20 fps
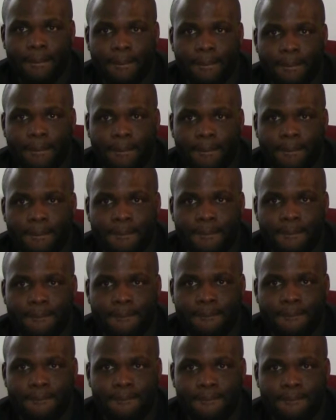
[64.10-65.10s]

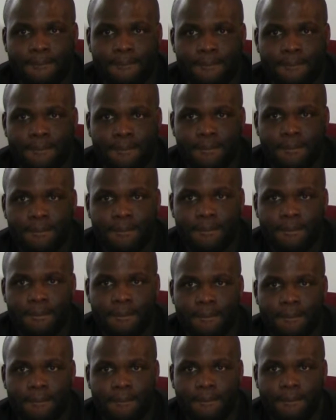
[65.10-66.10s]

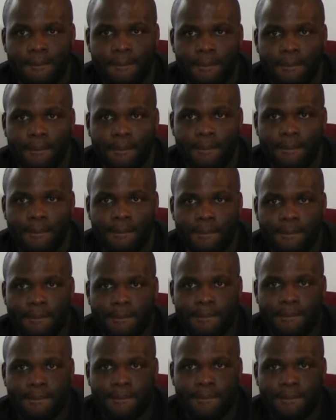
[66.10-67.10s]

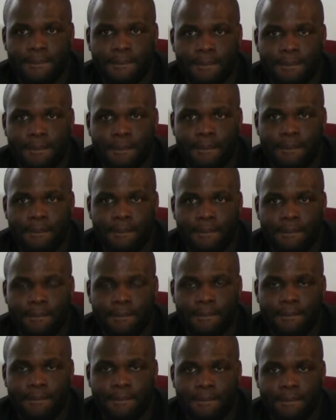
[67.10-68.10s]

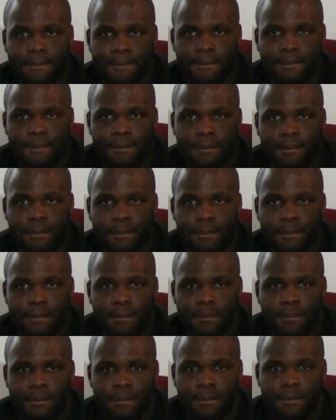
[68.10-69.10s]

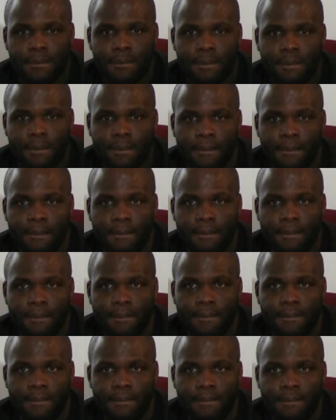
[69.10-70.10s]

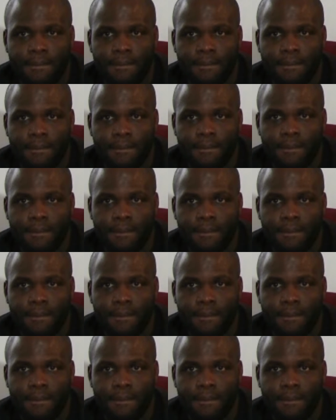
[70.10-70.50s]
No words are spoken by the person on screen.